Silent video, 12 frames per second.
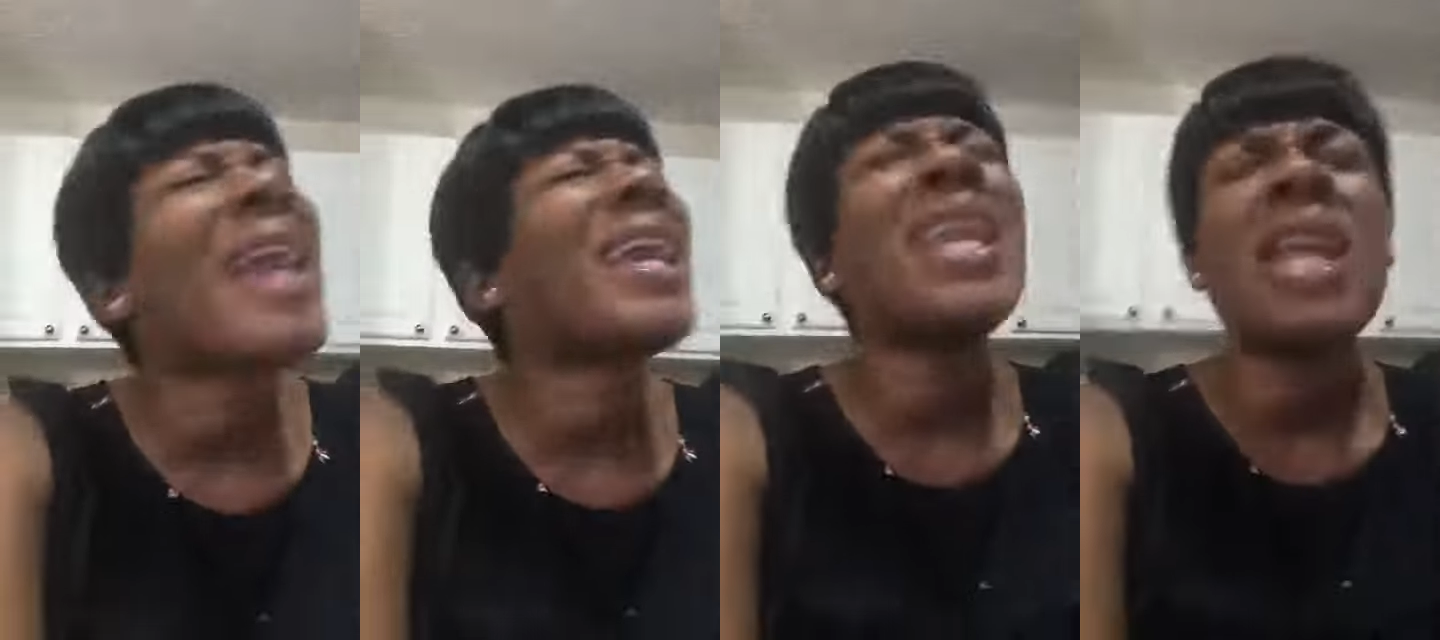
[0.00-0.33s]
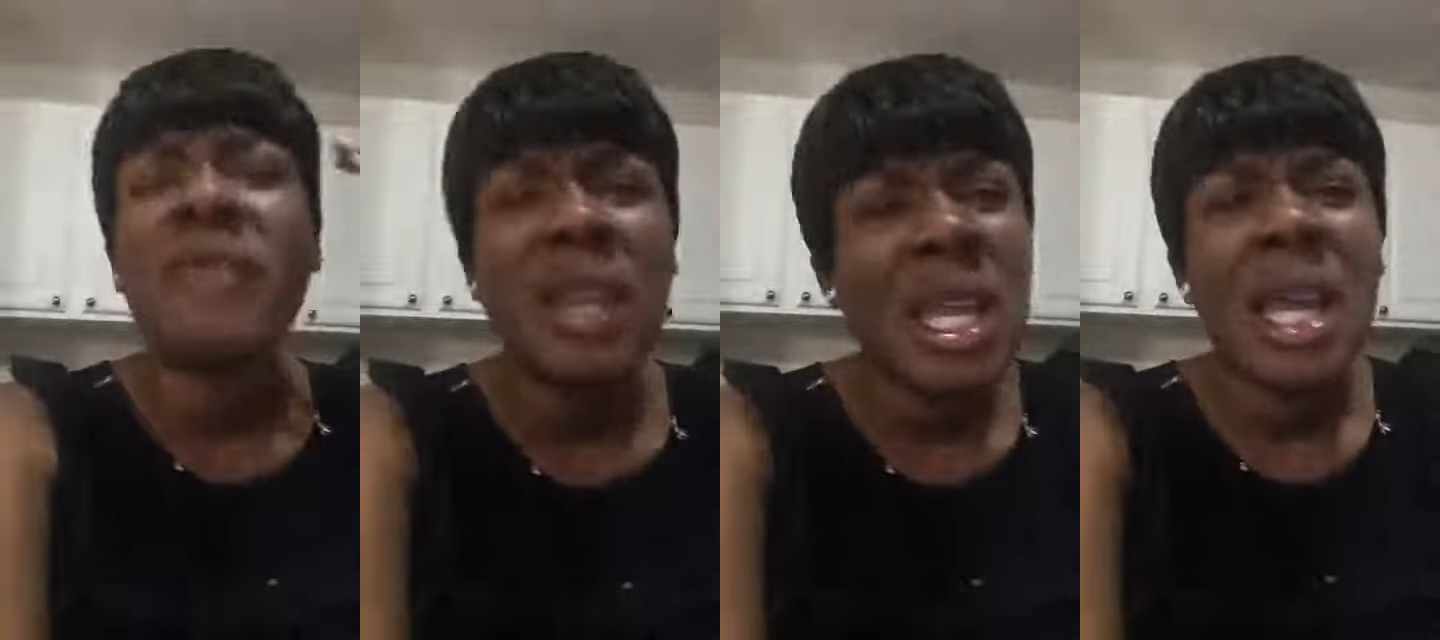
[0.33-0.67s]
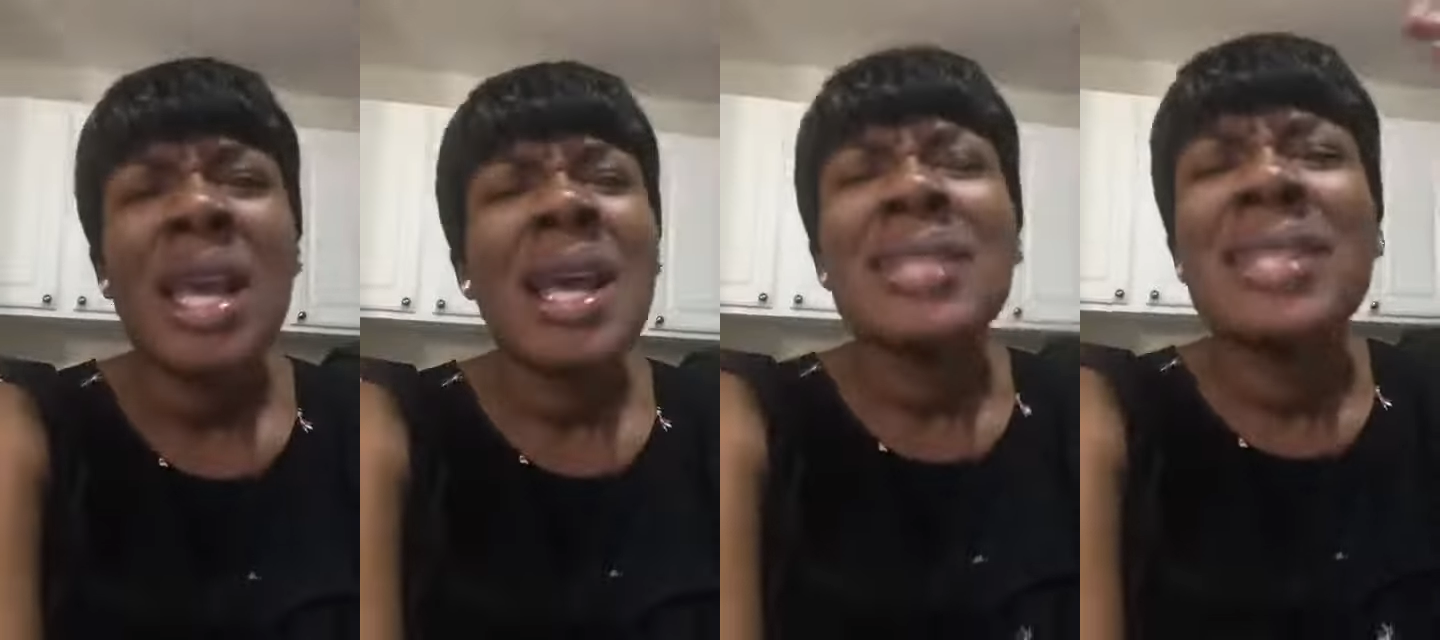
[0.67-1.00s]
I can't even
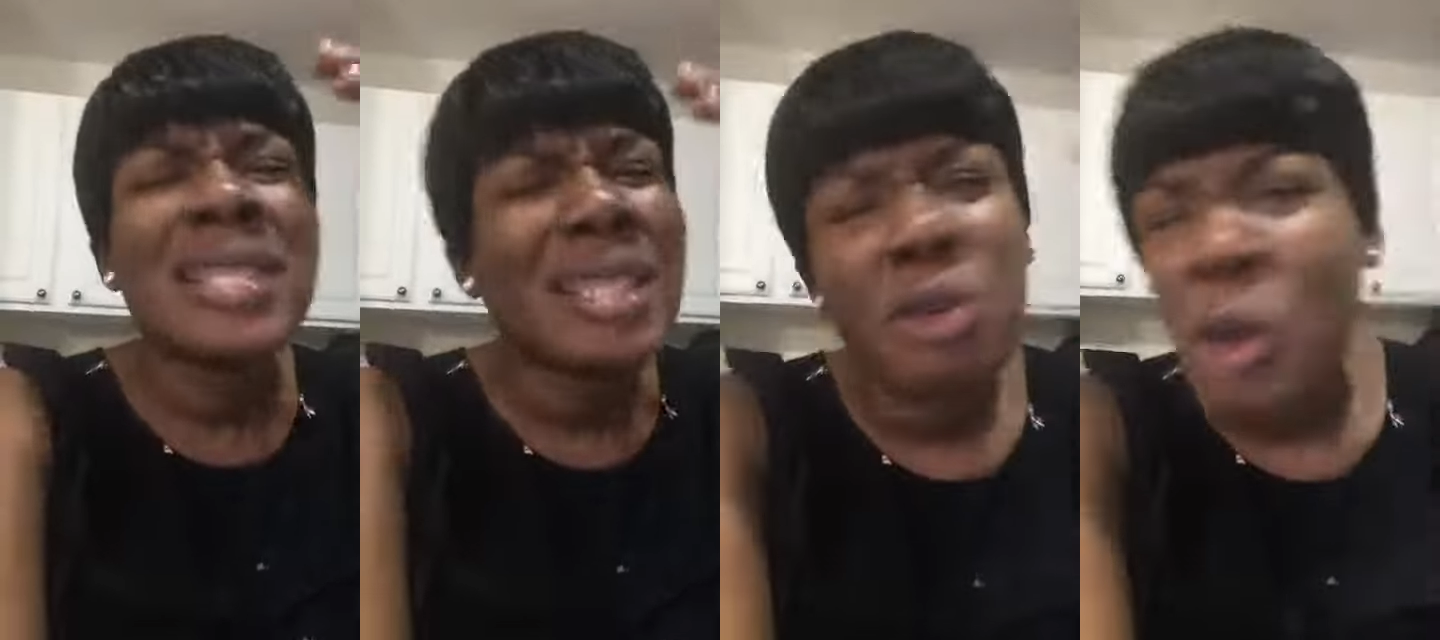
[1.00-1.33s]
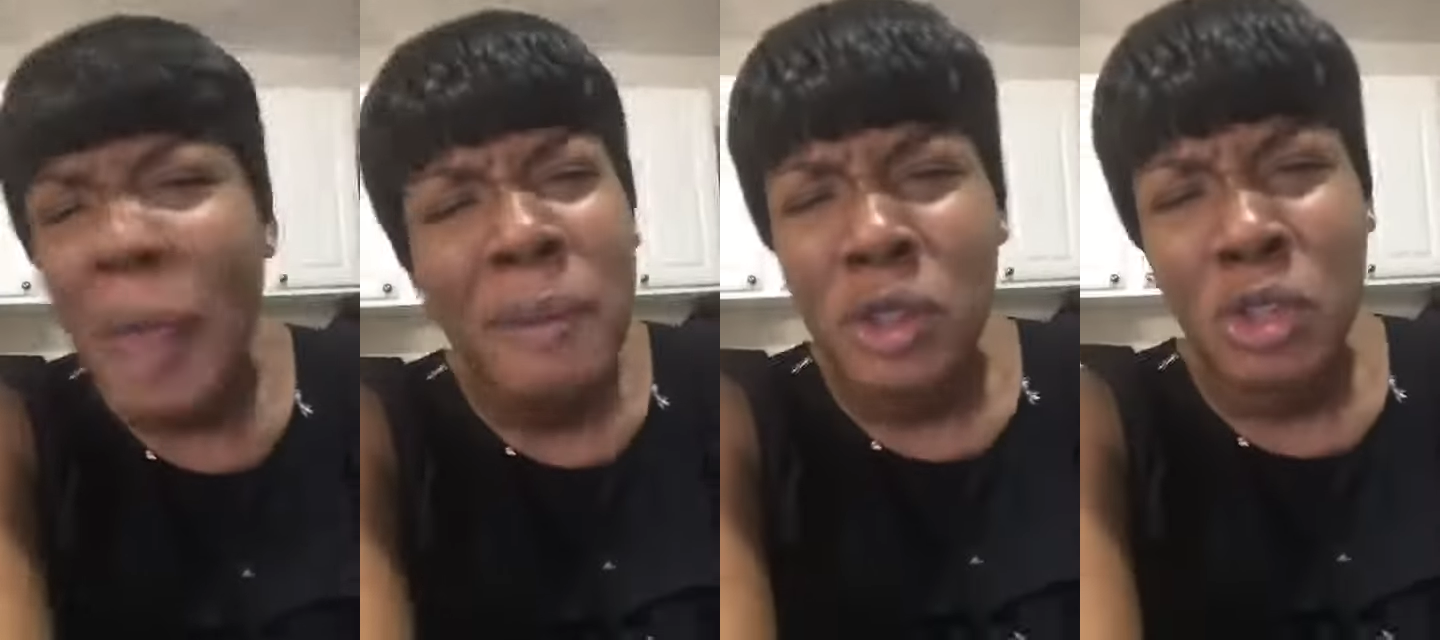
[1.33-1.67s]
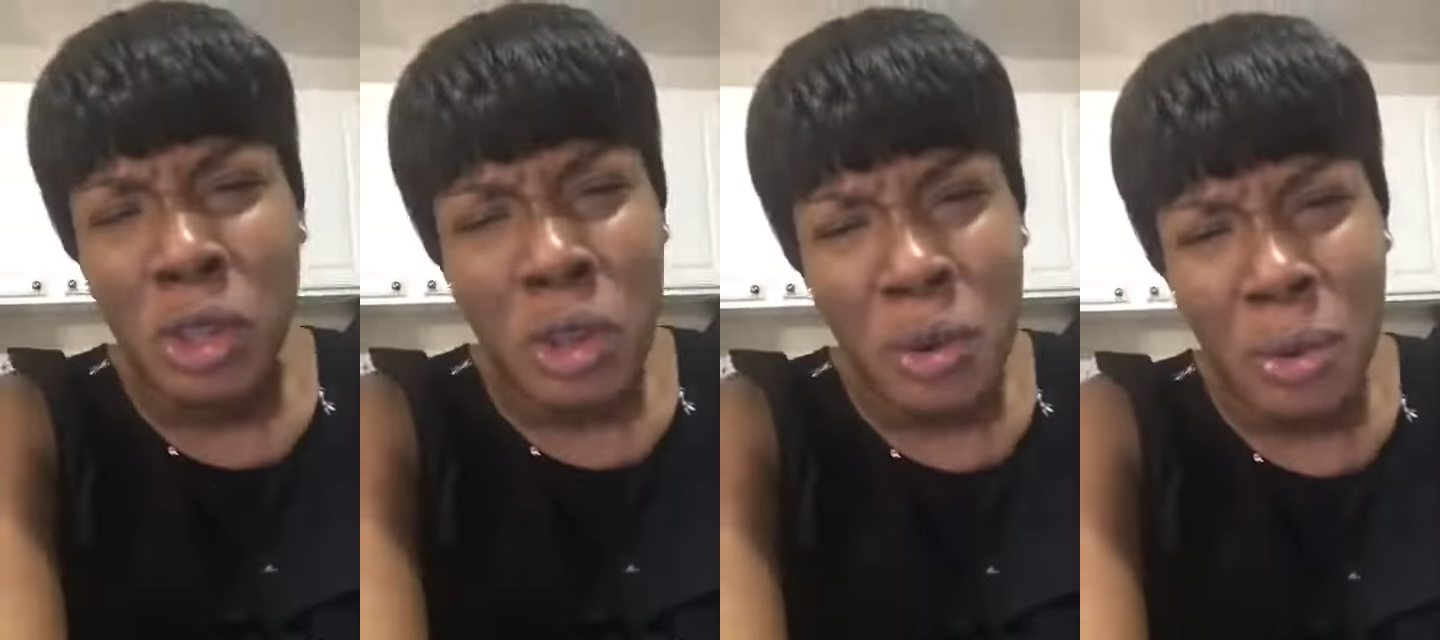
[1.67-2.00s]
describe it to
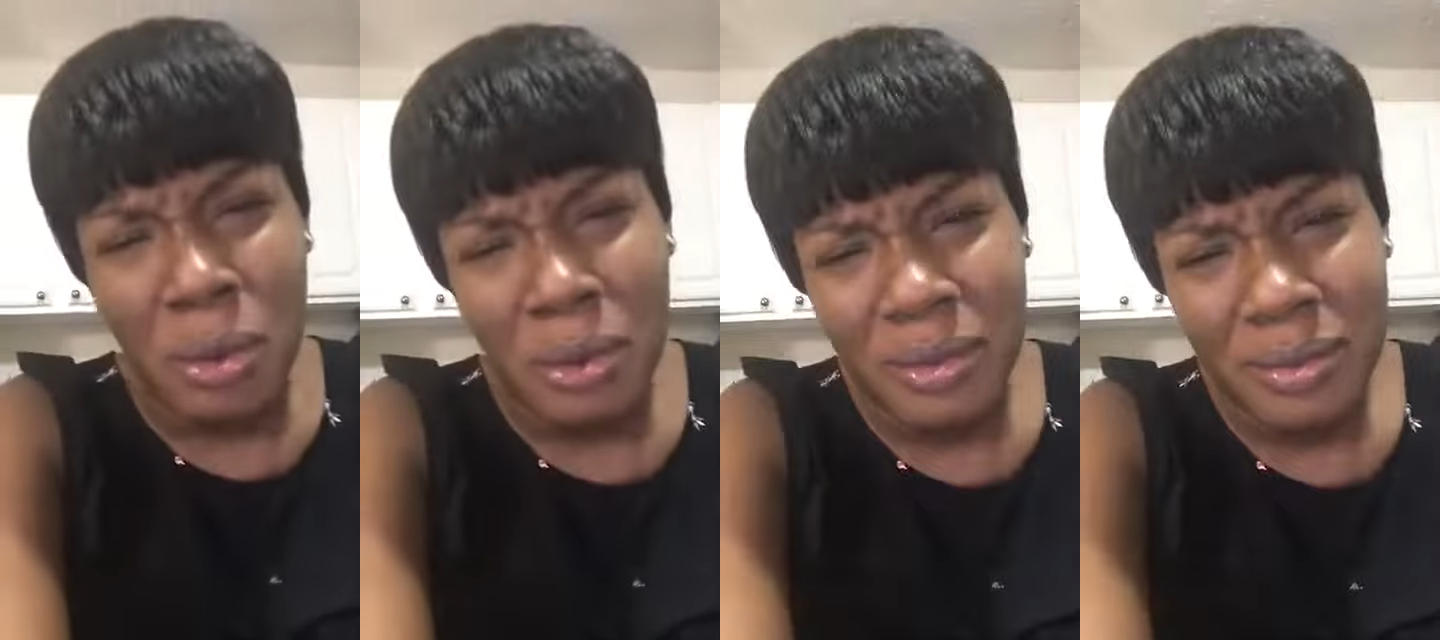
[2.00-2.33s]
you.